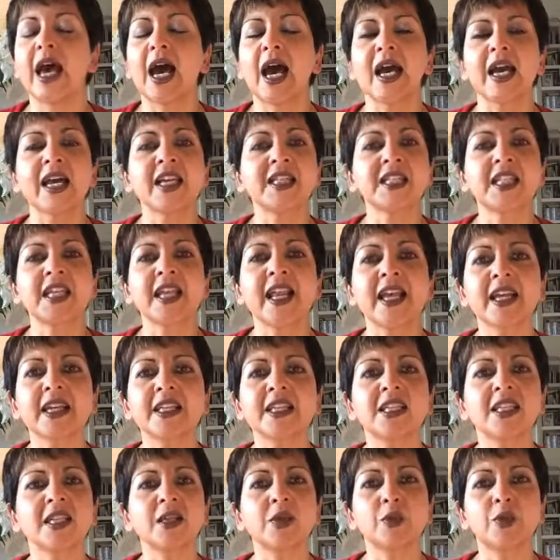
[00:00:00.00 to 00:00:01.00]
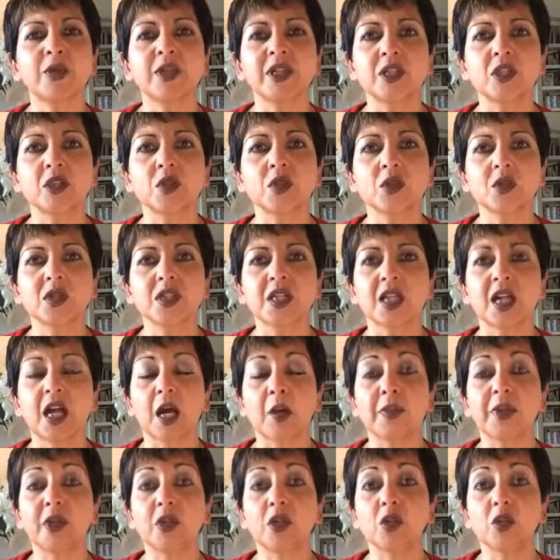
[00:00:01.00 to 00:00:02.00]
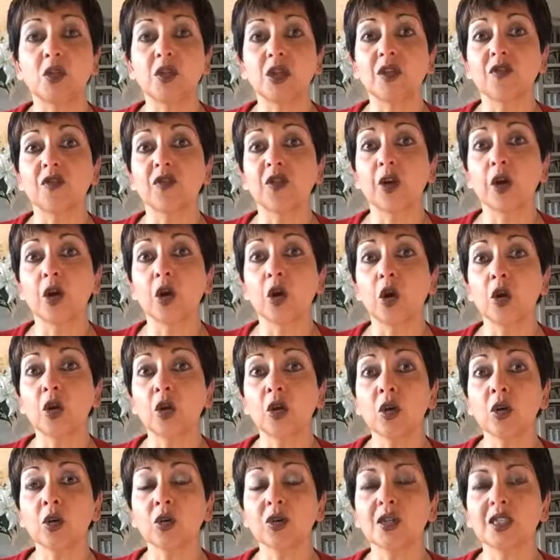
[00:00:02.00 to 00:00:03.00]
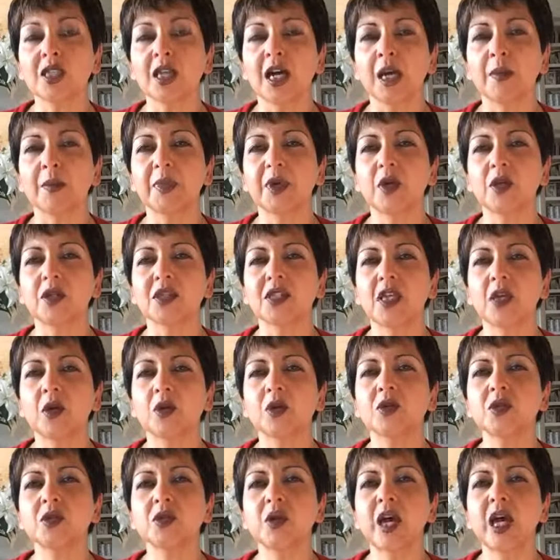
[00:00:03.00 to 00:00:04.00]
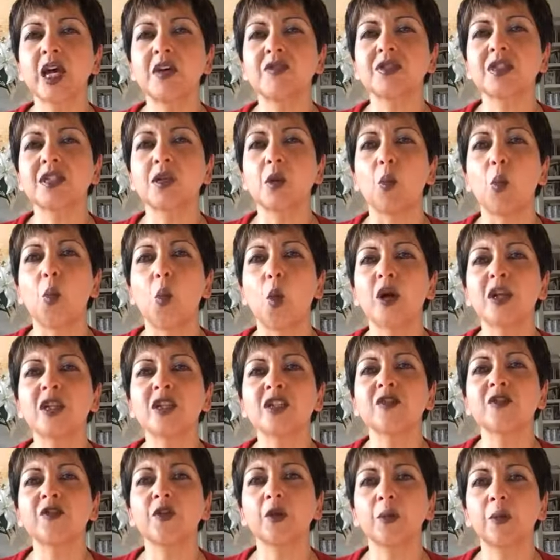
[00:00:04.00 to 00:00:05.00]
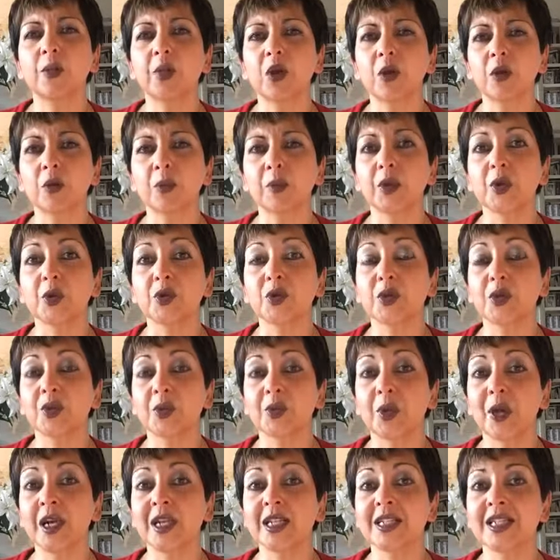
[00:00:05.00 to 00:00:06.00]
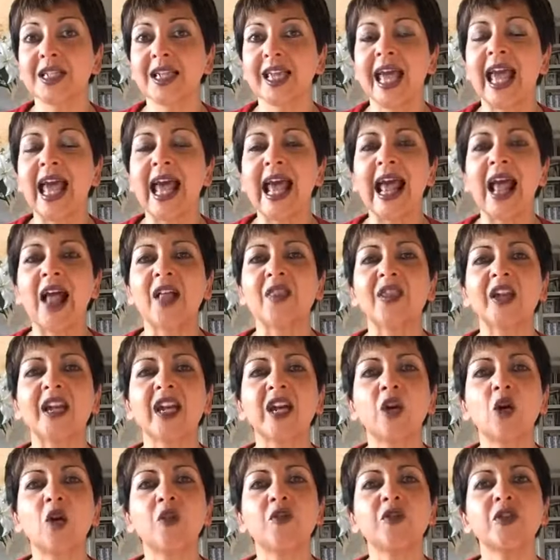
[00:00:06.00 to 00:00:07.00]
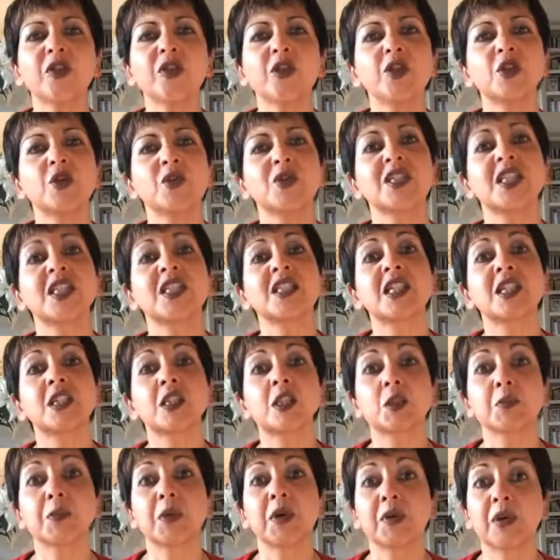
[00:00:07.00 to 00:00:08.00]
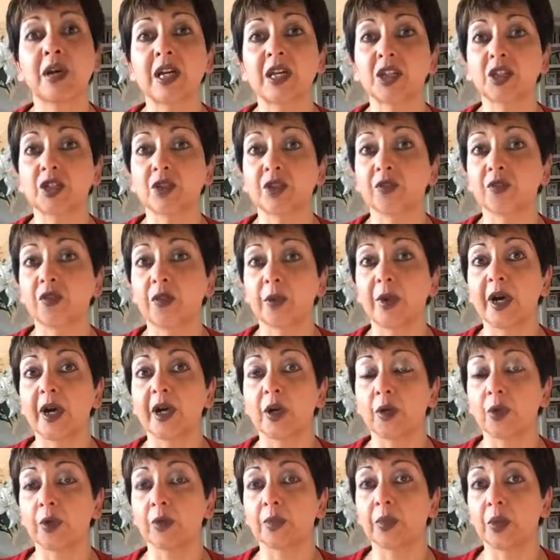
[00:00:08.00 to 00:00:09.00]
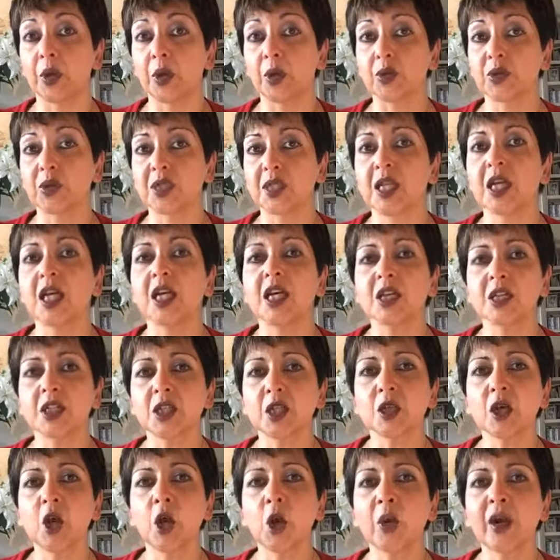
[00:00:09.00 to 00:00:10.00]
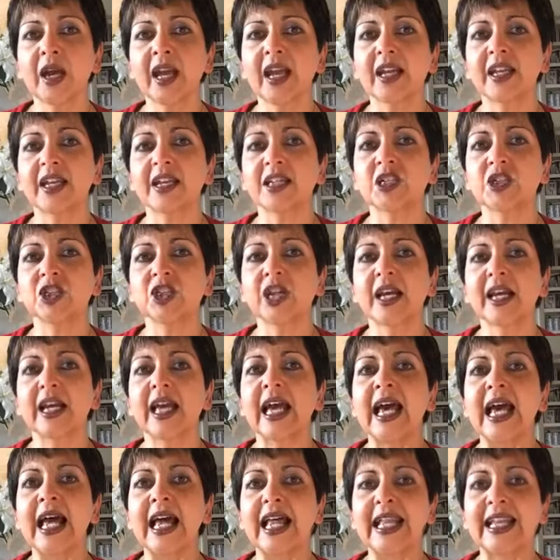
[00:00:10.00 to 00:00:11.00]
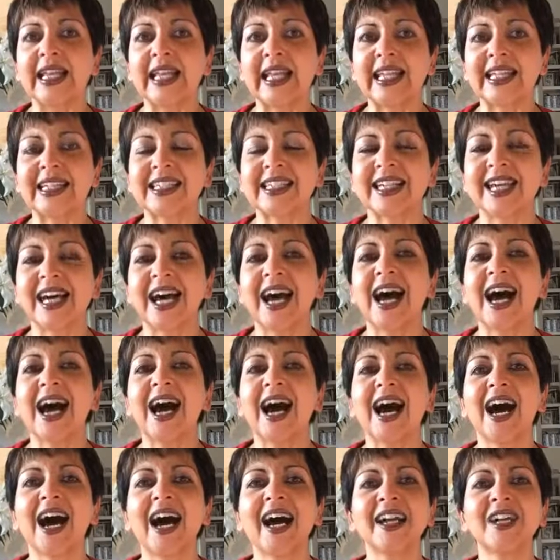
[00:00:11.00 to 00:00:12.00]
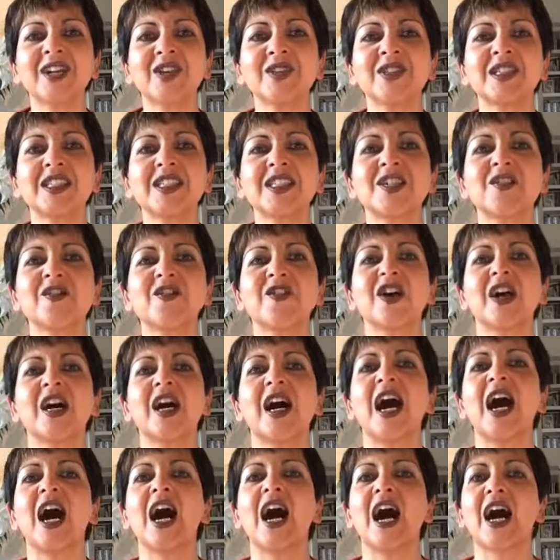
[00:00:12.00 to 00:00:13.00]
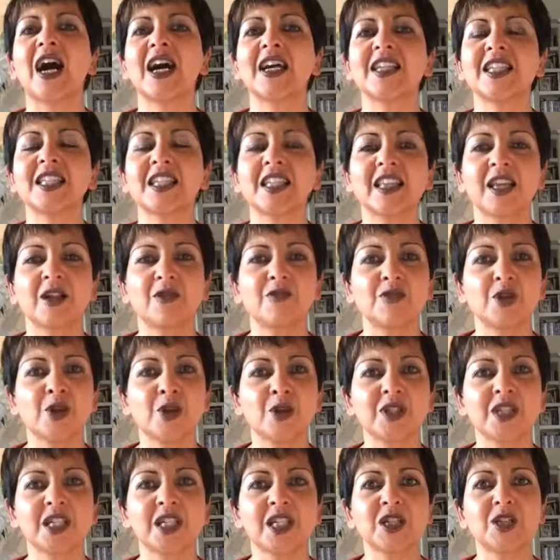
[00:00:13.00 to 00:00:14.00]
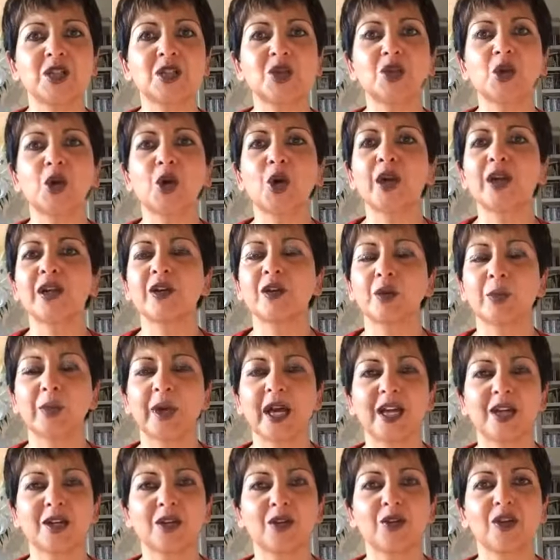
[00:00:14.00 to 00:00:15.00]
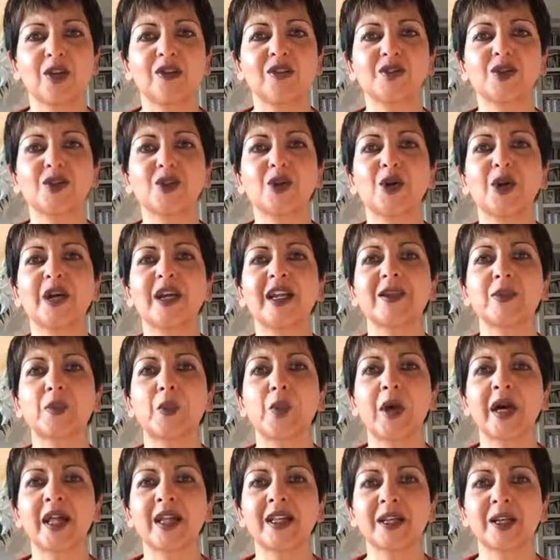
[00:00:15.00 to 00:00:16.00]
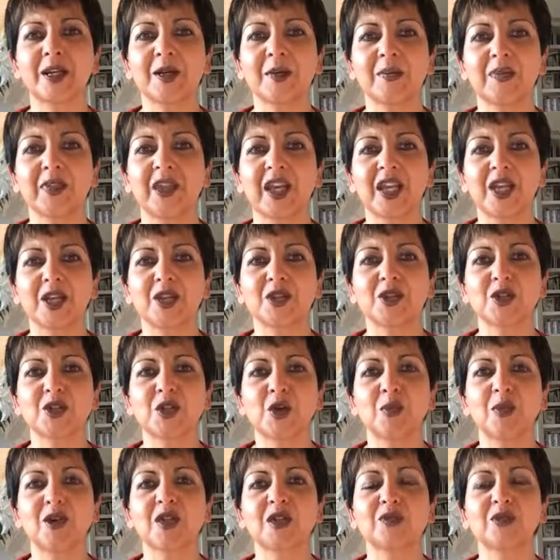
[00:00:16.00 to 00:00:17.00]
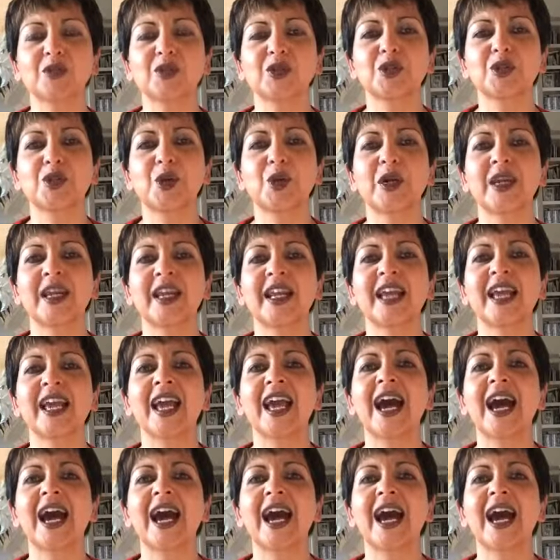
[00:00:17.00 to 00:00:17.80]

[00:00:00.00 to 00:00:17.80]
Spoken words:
It's an excellent resource that I've been using for a long time because they also have some wonderful blog posts on writing that I often use as inspiration for my own posts. So go ahead and check later. Hi, Christopher. I see that Rosie has joined, Roberto joined. Welcome. Thank you so much for joining.